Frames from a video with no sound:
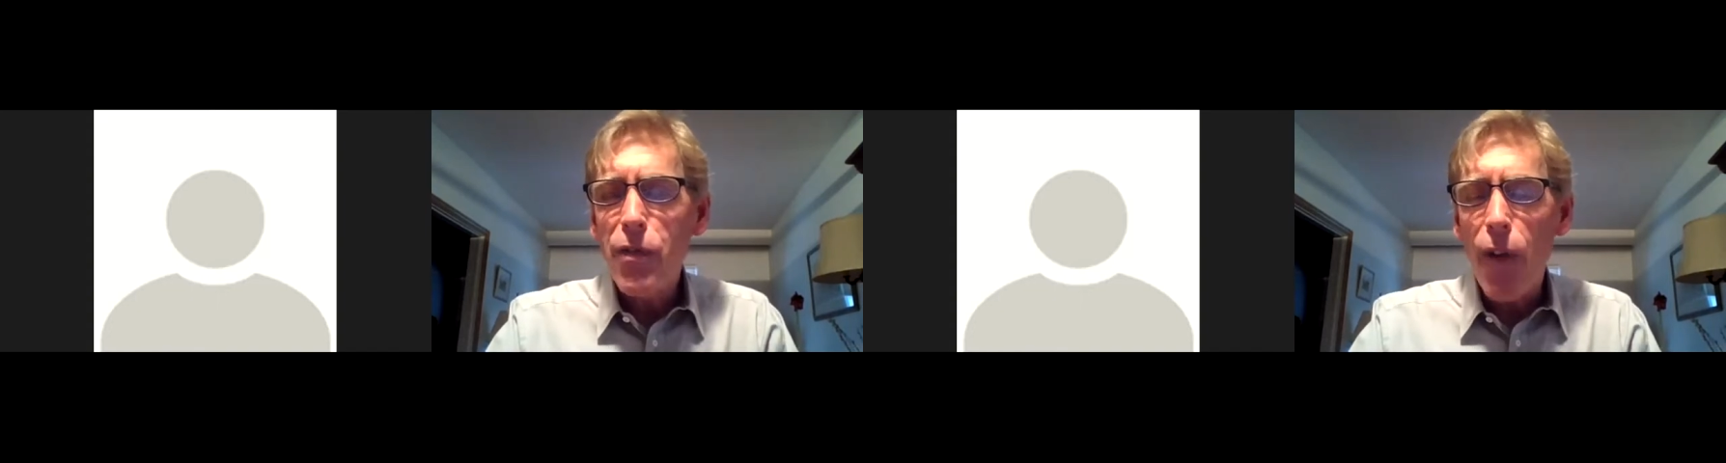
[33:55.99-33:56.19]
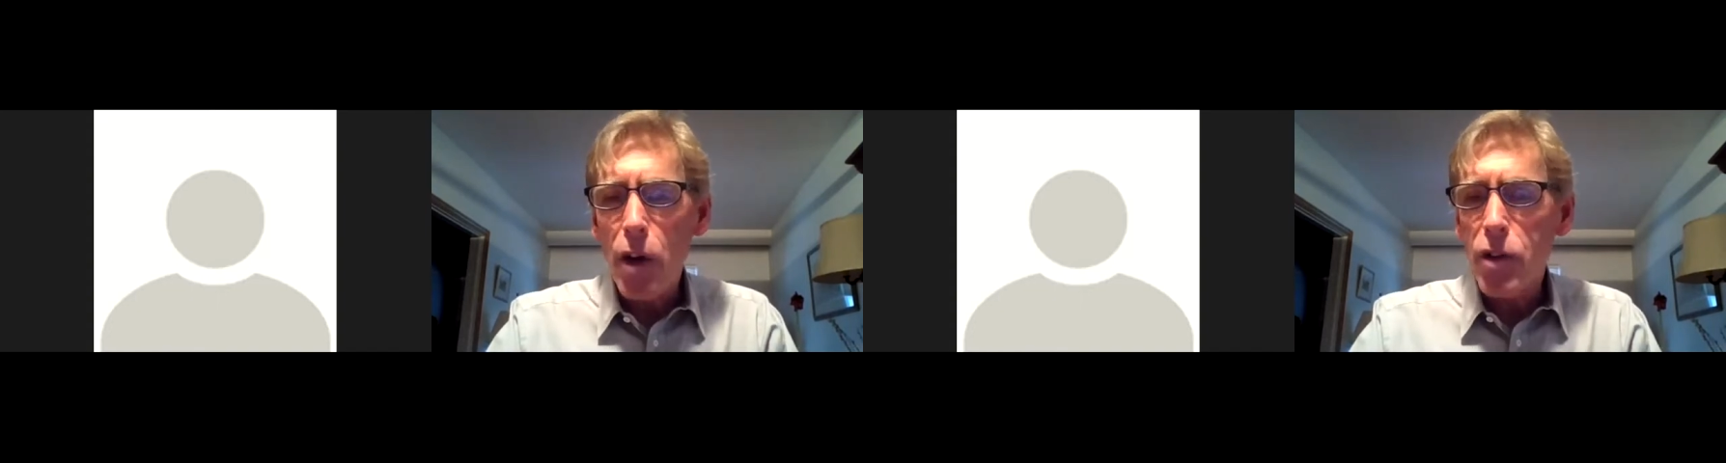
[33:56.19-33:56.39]

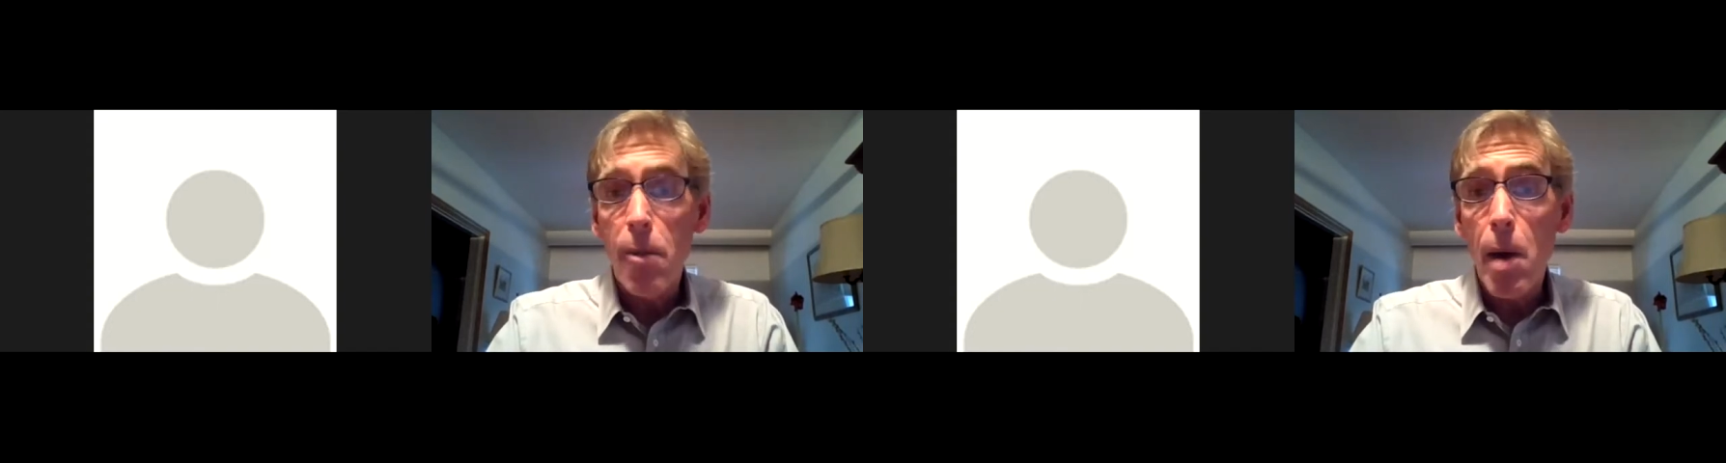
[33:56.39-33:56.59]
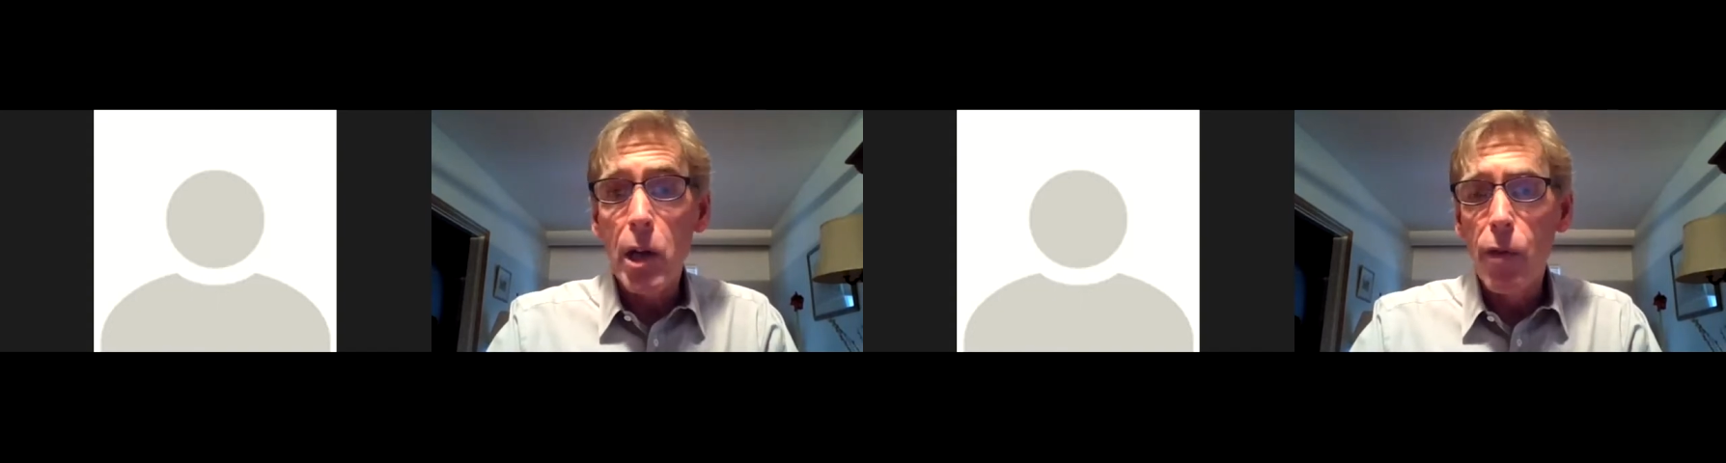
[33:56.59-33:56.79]
foggers from
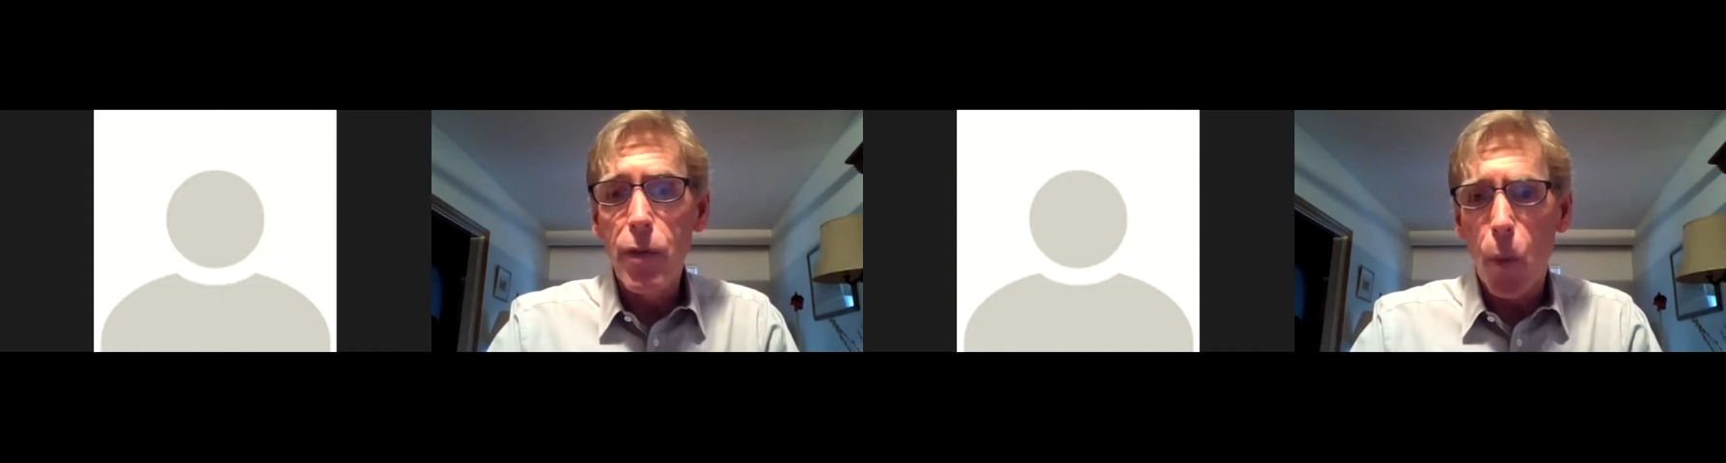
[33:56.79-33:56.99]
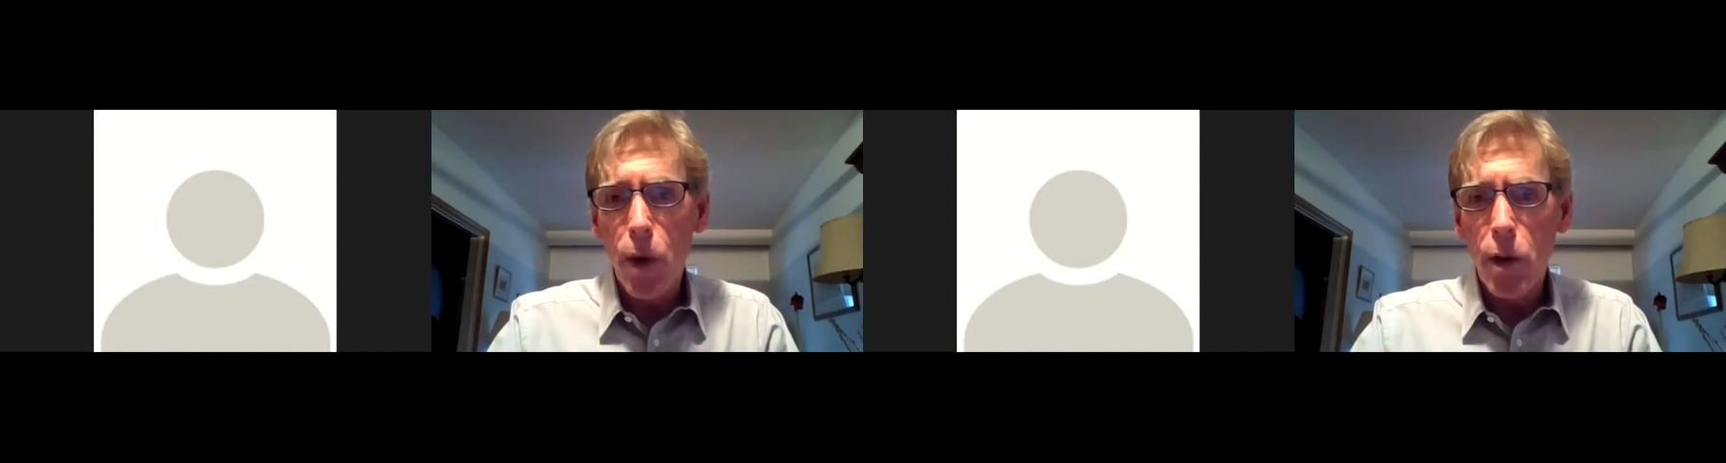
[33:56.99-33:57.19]
all over the
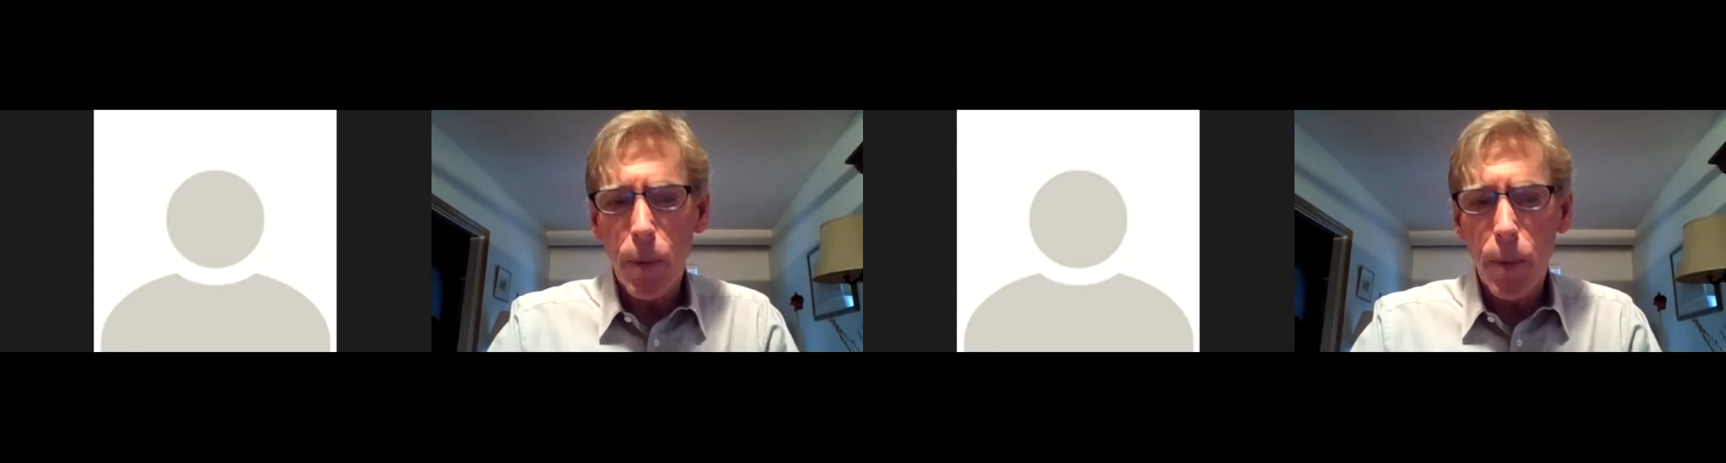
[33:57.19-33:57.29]
world.